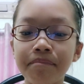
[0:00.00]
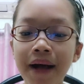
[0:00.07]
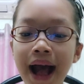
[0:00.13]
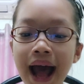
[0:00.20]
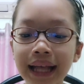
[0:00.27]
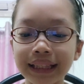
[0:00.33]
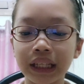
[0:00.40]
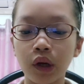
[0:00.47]

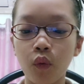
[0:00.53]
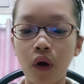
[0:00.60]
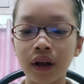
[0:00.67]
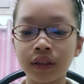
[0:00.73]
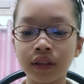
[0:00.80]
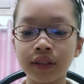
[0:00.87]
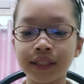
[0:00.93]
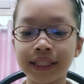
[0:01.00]
badly
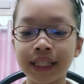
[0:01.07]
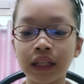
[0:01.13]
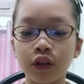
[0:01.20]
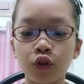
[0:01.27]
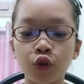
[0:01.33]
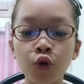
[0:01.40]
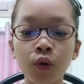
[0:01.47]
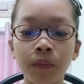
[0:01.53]
want to see the
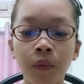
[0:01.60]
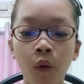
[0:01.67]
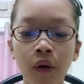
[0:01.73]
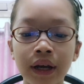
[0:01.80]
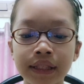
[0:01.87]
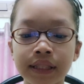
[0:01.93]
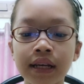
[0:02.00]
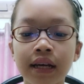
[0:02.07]
two
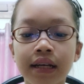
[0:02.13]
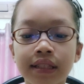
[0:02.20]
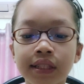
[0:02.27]
boys